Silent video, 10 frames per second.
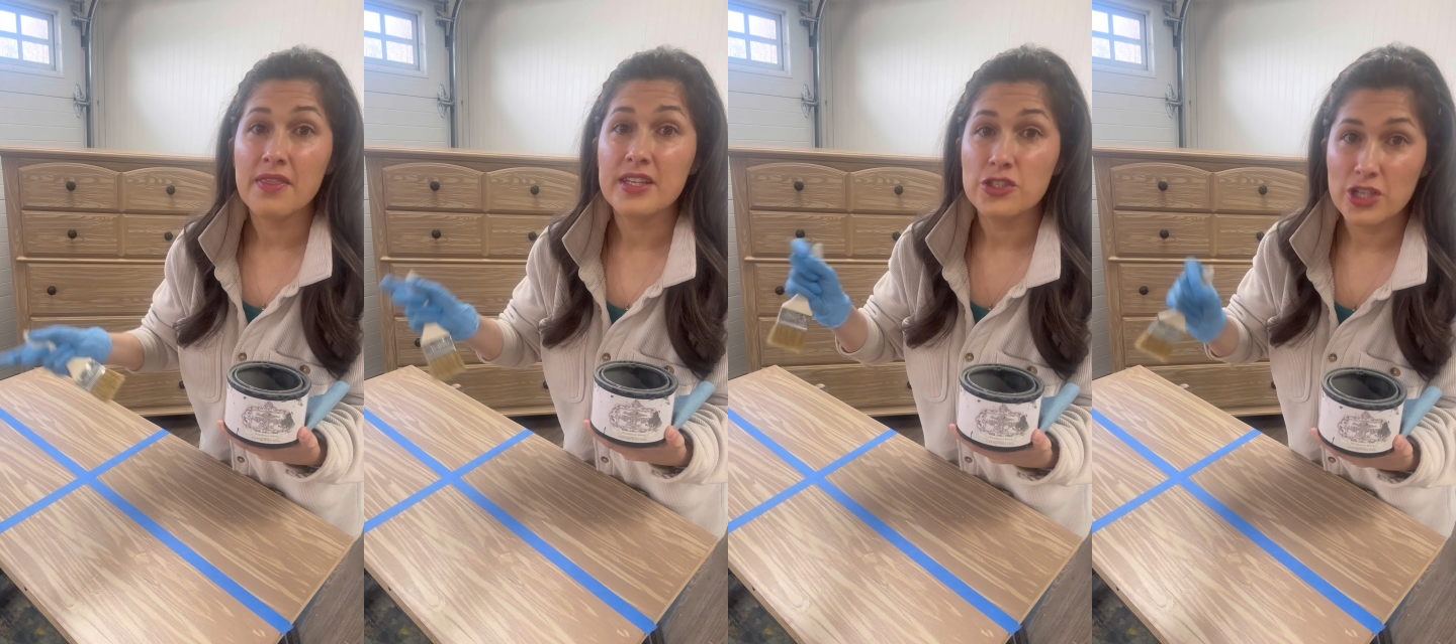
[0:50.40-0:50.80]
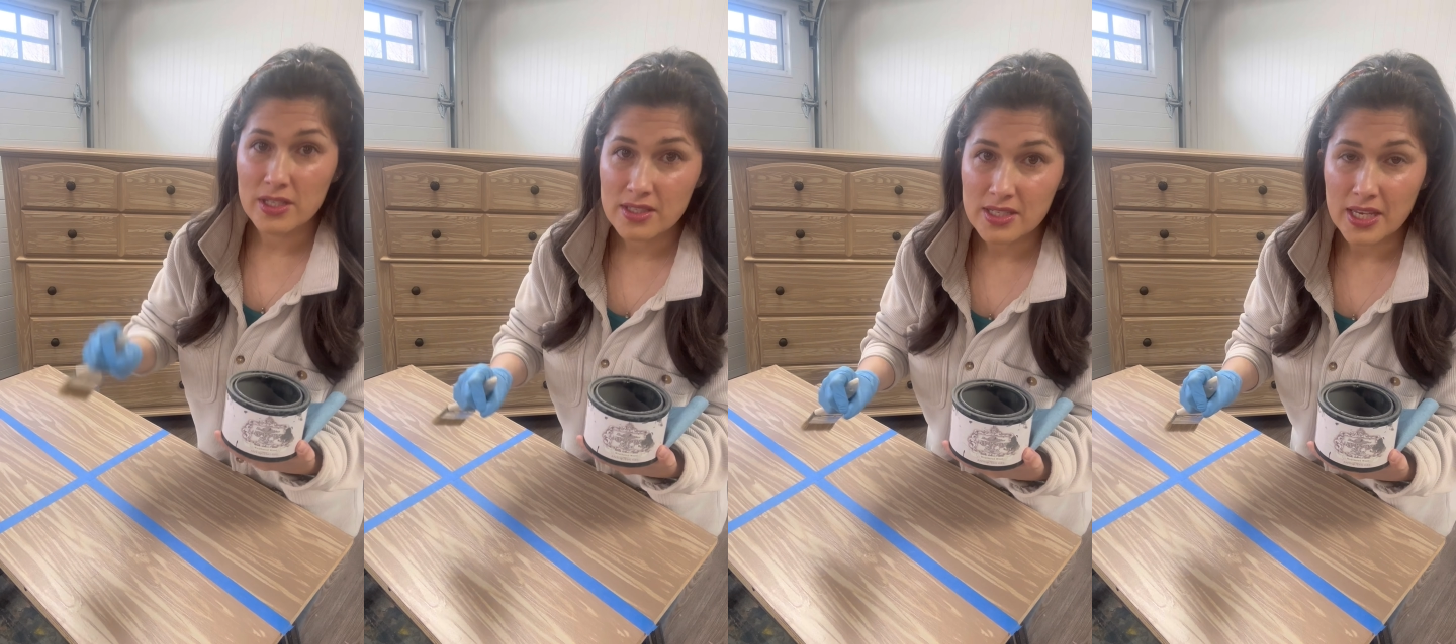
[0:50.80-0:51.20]
The
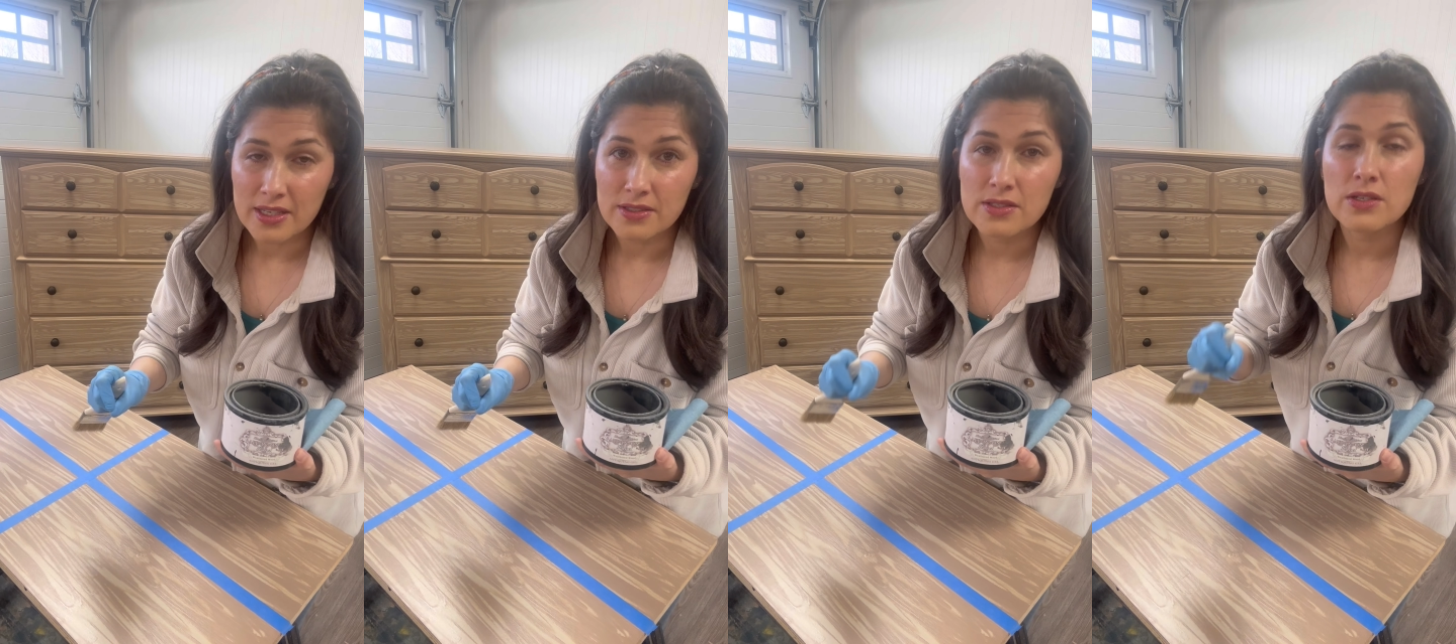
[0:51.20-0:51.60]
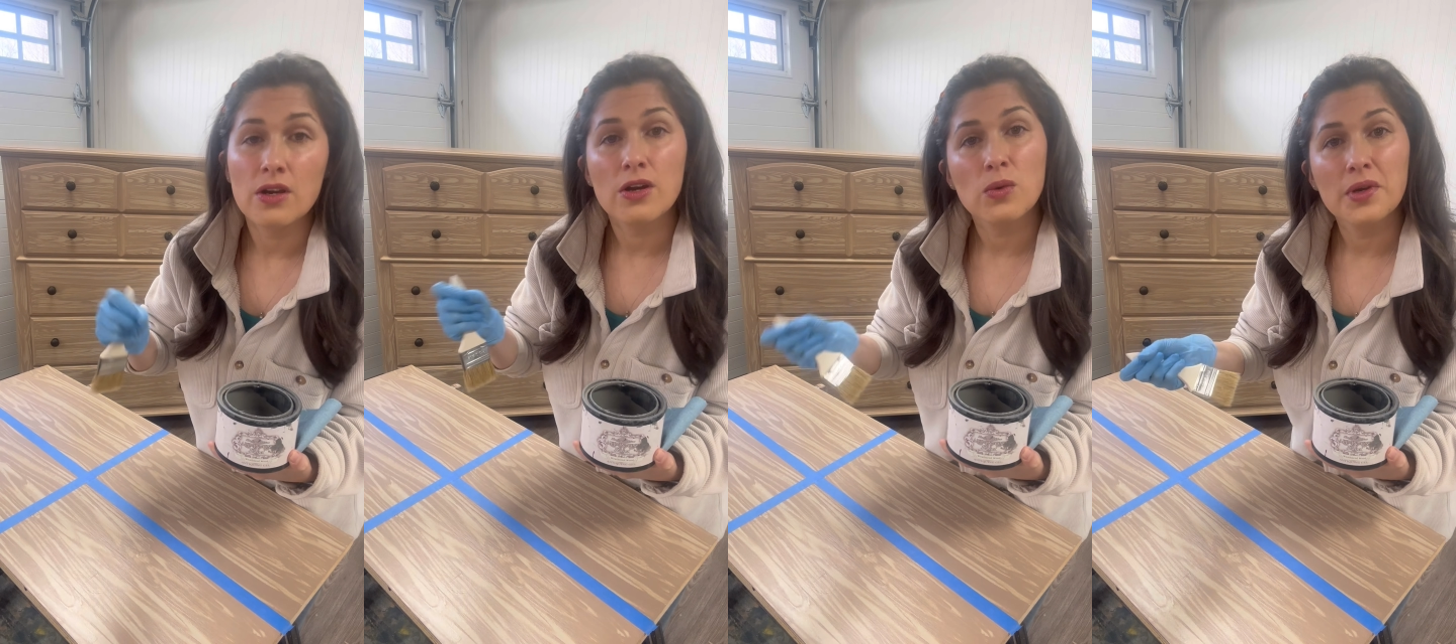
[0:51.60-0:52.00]
gel stains are